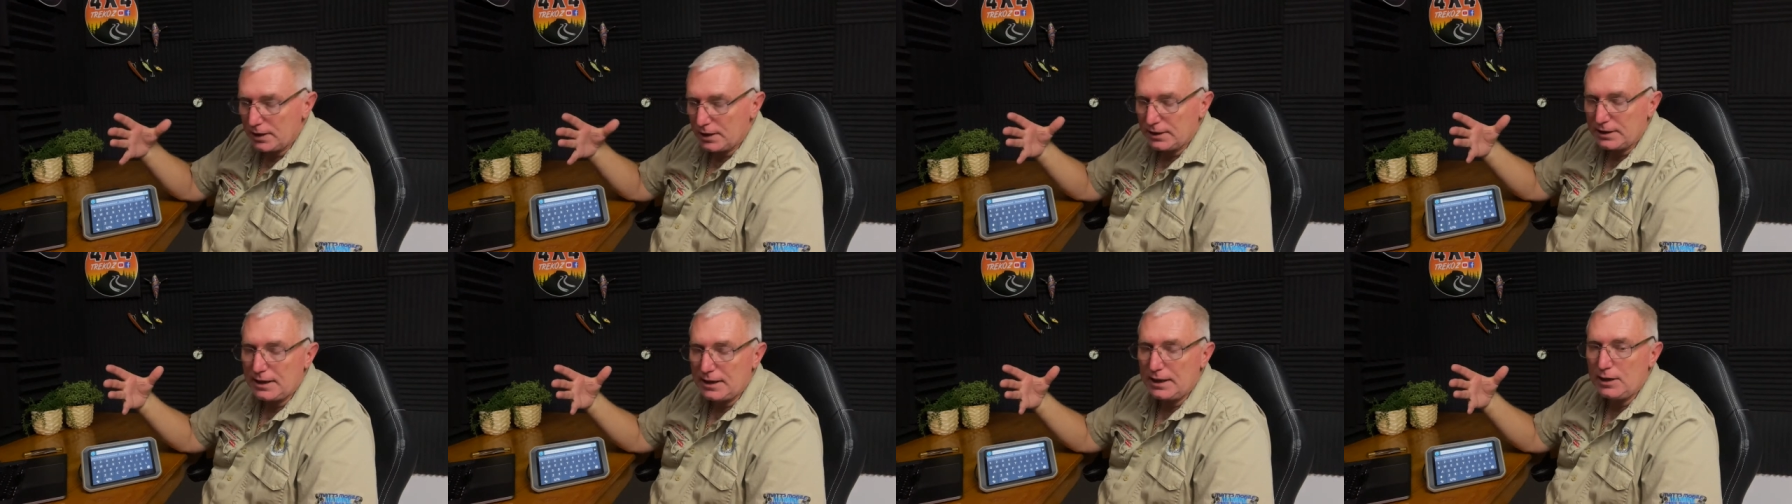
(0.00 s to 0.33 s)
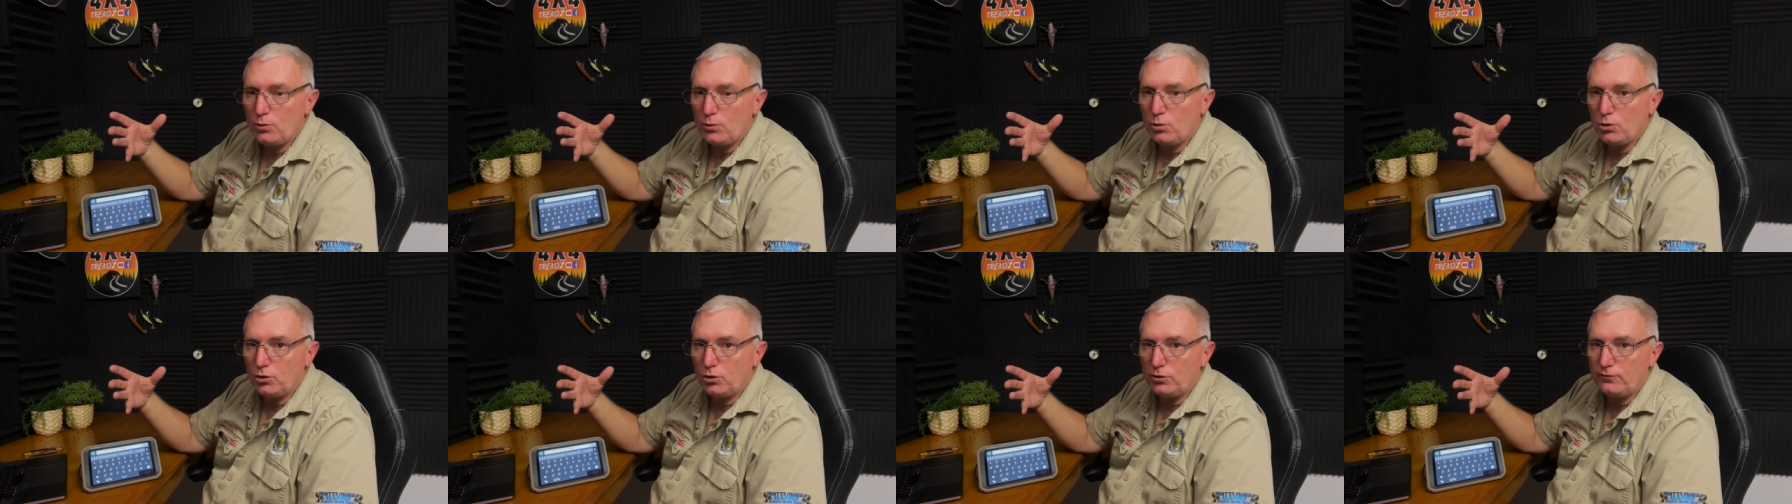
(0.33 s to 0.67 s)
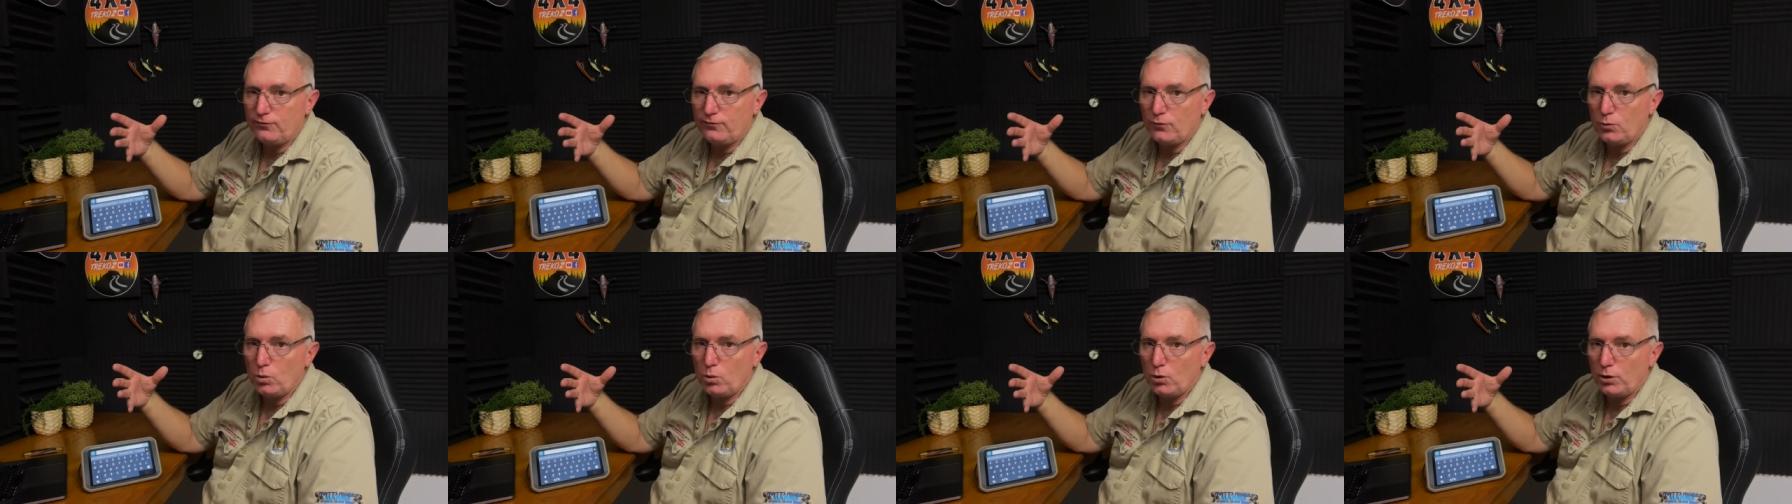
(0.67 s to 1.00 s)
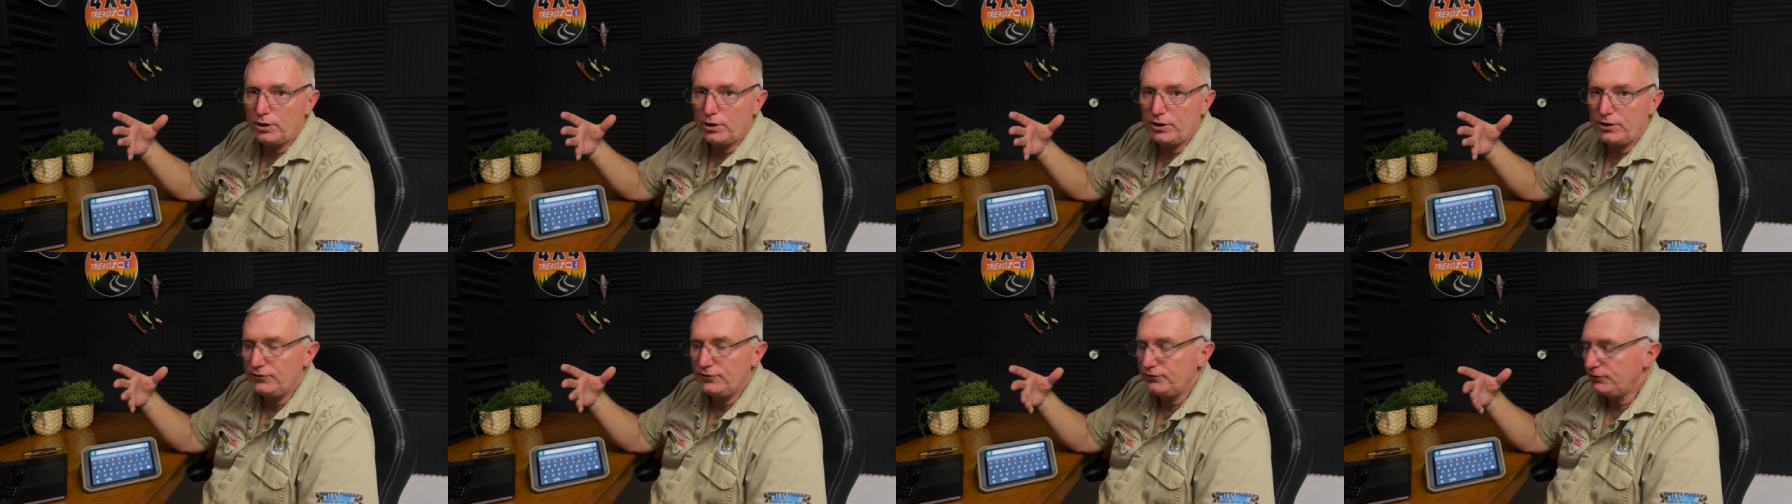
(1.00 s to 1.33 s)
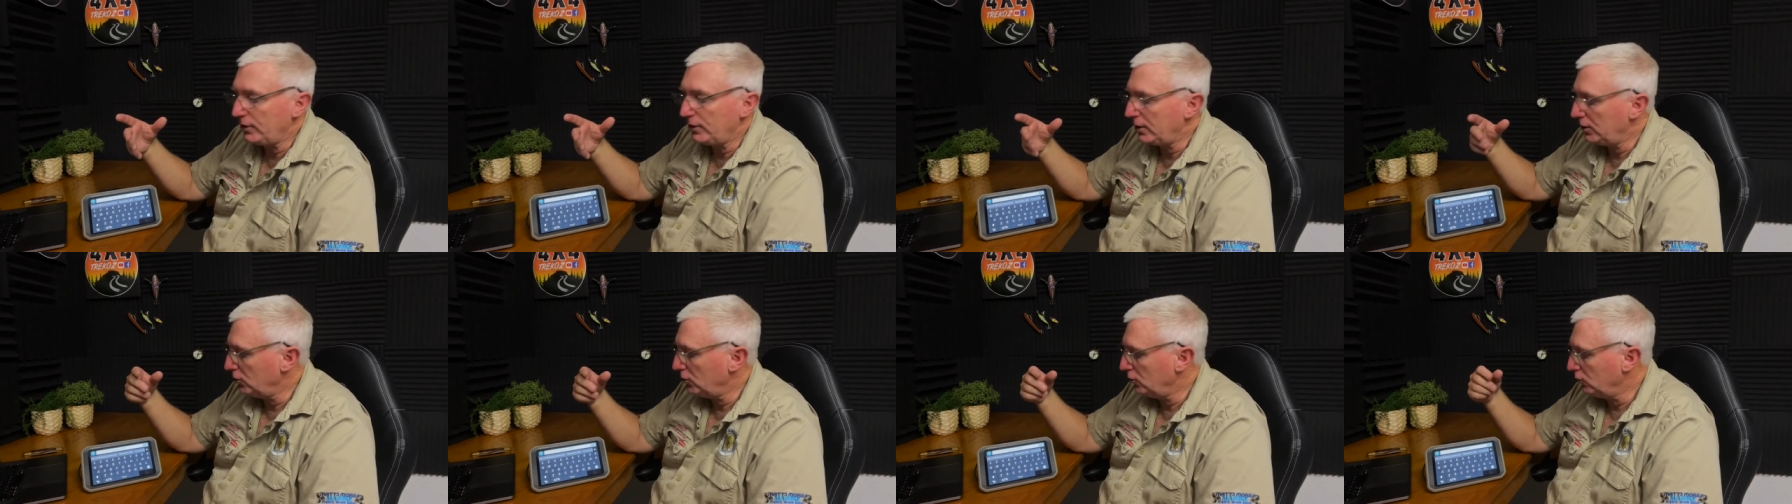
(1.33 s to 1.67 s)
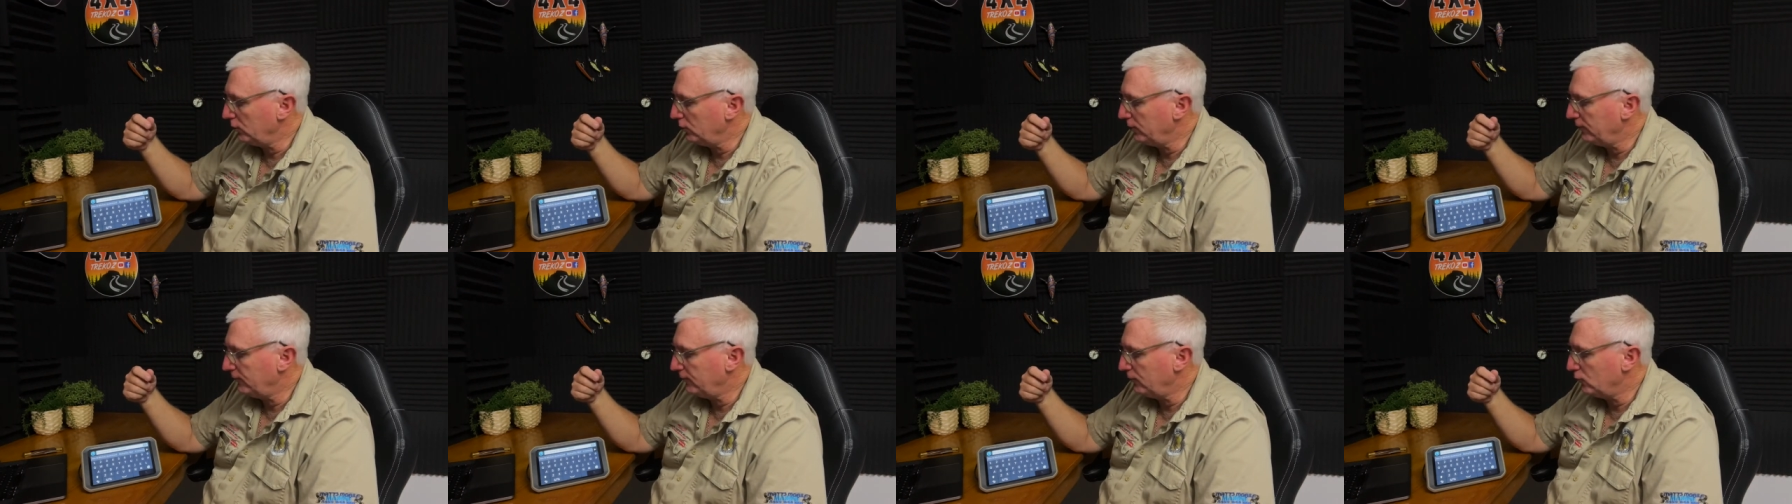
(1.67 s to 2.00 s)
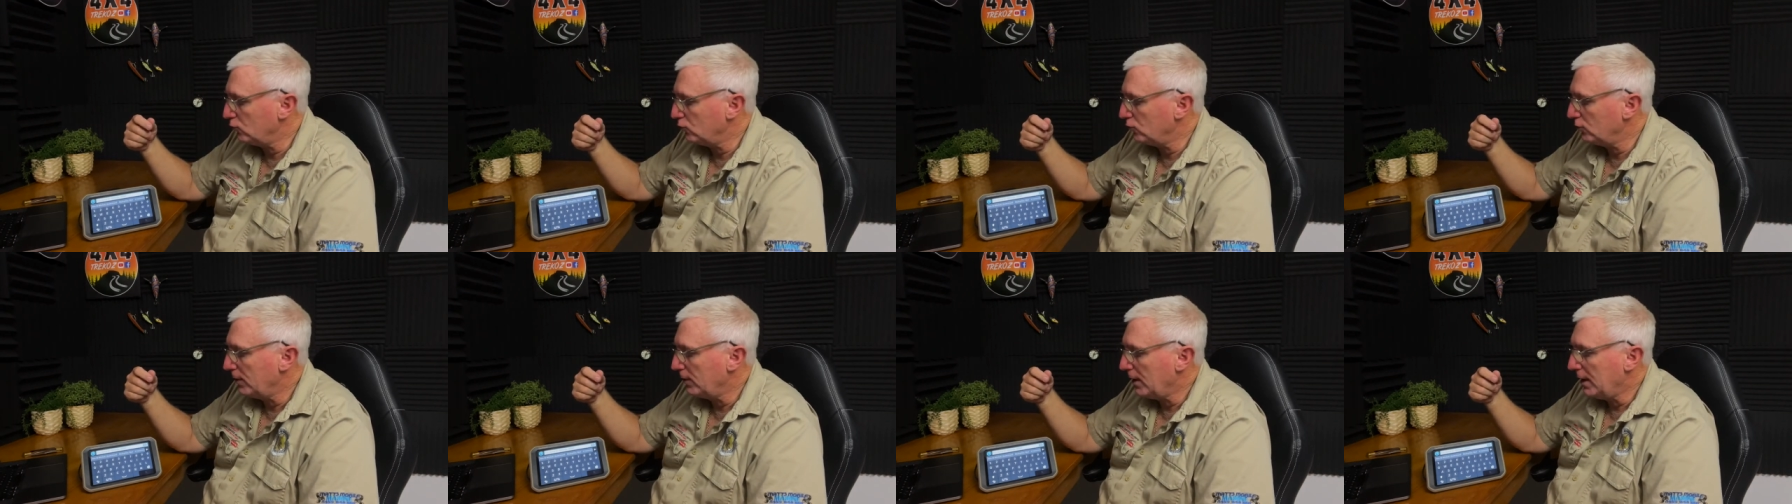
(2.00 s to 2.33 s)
keyword for what it is that you're looking for.